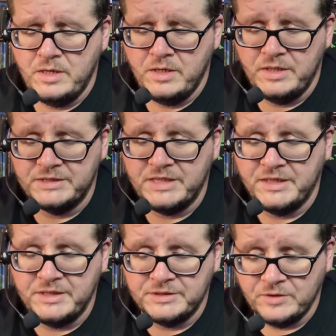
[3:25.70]
let's
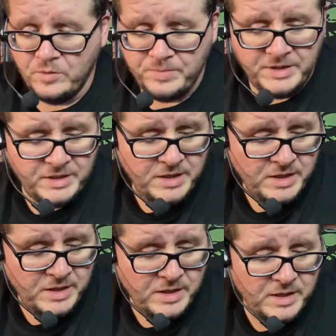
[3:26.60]
get this open
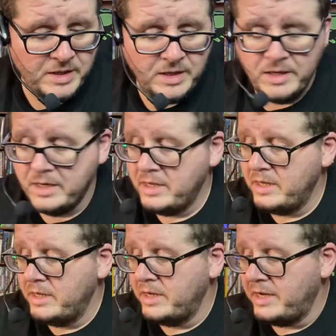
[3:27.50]

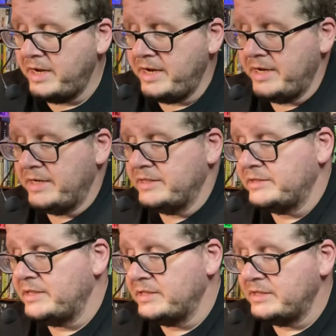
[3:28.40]
and
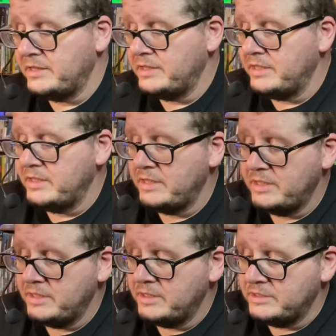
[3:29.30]

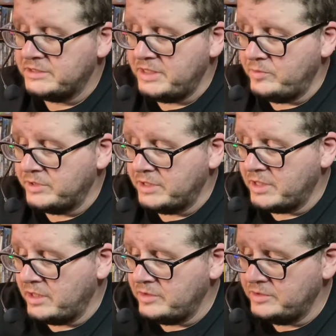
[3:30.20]
see what the
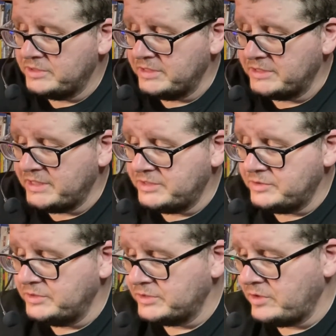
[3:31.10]
colors and
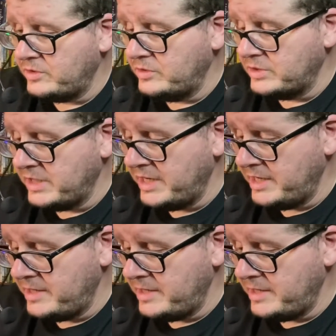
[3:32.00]
sensors all look like.